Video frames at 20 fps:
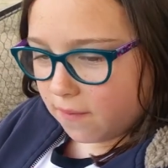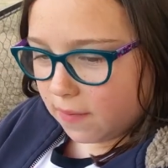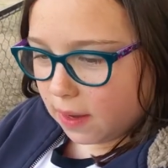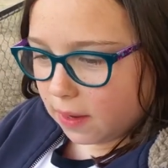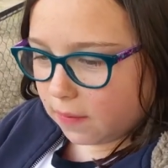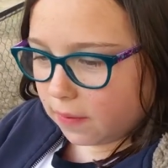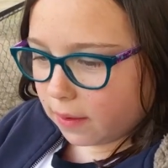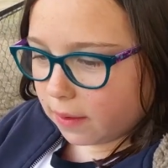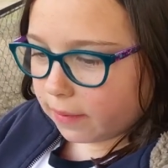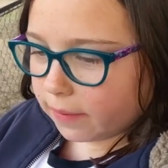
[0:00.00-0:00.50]

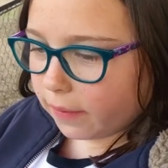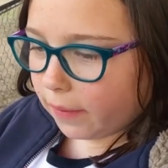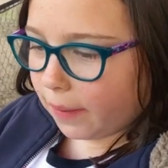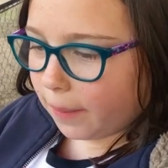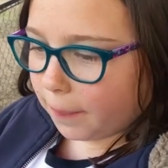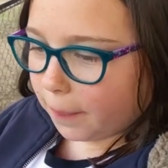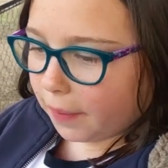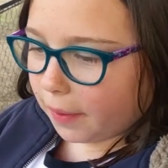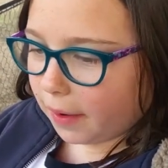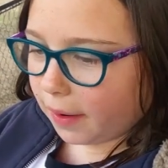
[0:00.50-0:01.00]
My
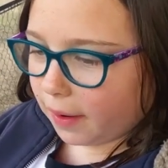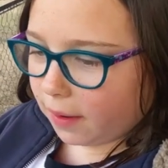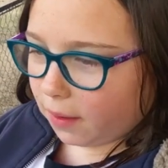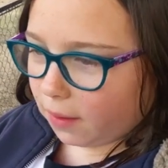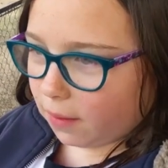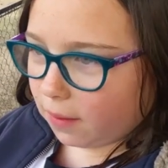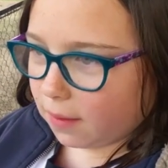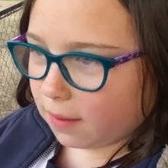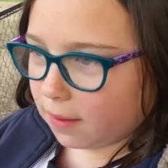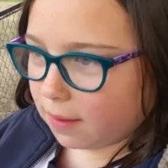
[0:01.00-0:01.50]
favorite
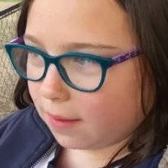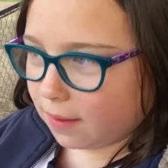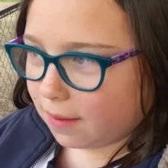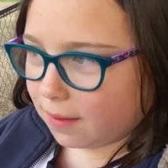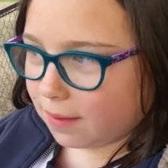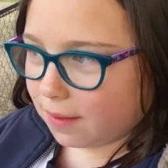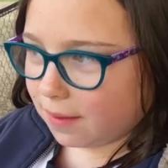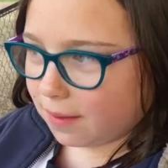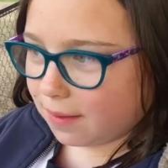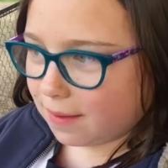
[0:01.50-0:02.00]
part
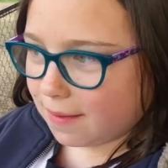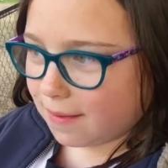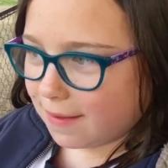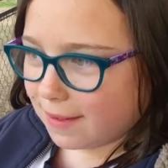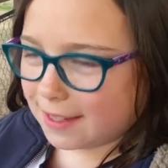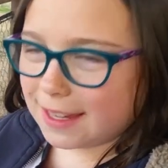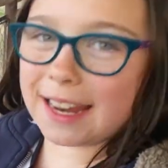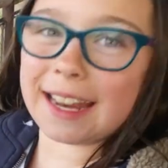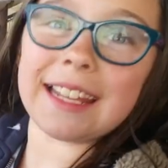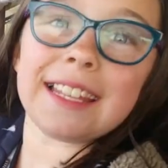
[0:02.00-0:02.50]

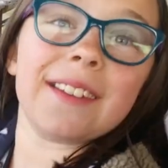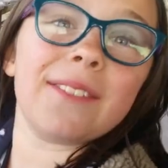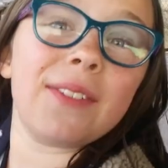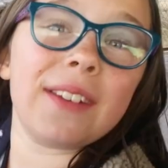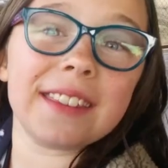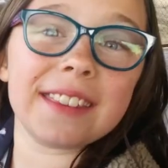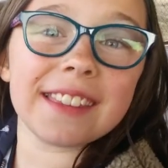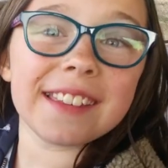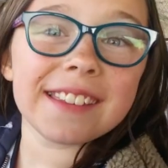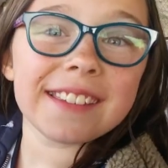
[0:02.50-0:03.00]
was getting to
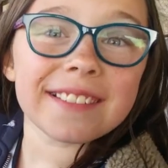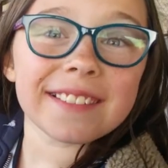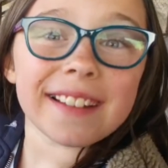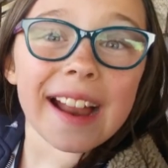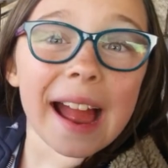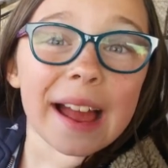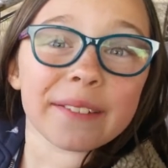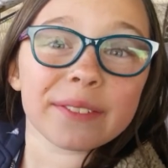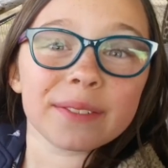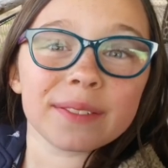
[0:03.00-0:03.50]
feed the
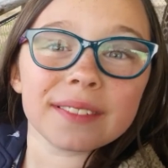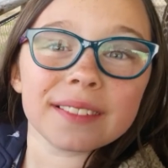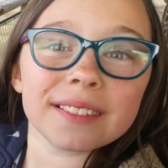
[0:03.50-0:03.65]
giraffe.